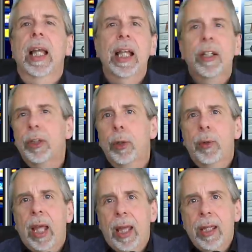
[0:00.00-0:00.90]
In the
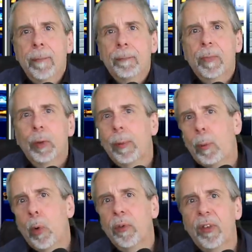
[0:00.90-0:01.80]
UK,
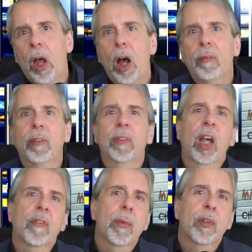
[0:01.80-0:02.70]
reports are that the
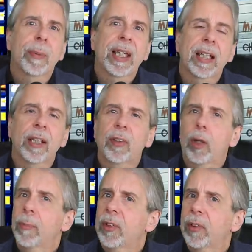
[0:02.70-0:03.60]
government's beginning to
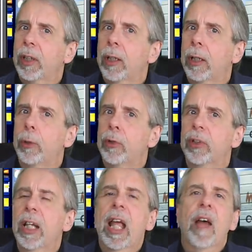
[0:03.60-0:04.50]
come to the
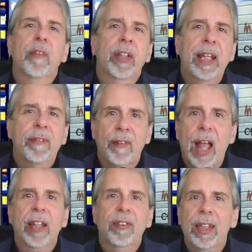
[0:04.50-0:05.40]
conclusion that a
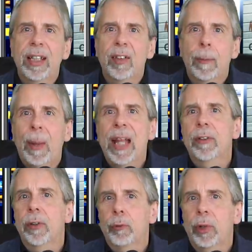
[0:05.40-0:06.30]
vaccine
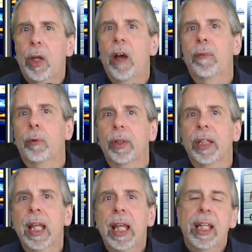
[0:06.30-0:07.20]
dependent
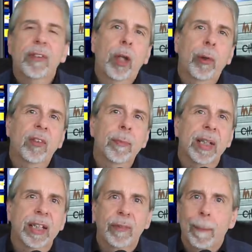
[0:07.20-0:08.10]
recovery is going to
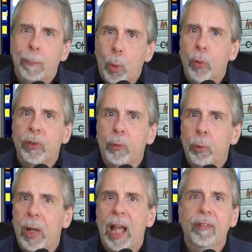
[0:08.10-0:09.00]
mean that borders
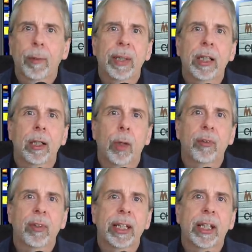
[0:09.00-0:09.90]
will have to be
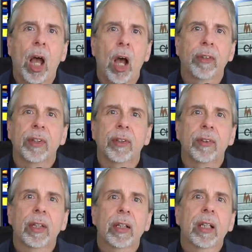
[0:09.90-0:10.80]
closely
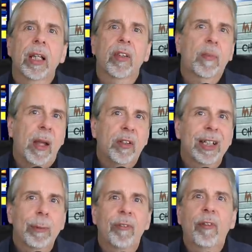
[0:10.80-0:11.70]
guarded
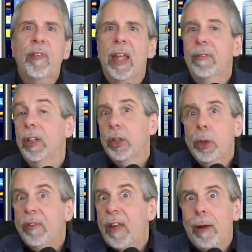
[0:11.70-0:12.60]
especially with the fear that
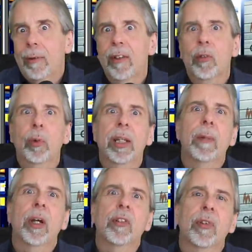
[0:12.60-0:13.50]
new variants will
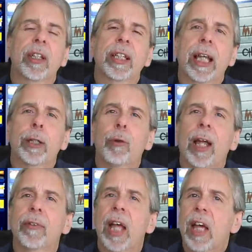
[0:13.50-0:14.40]
emerge that can get
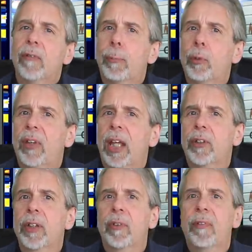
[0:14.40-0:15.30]
around the
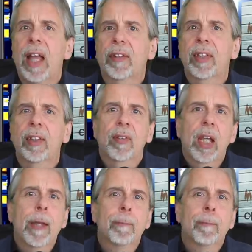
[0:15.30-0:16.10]
protection of the vaccines.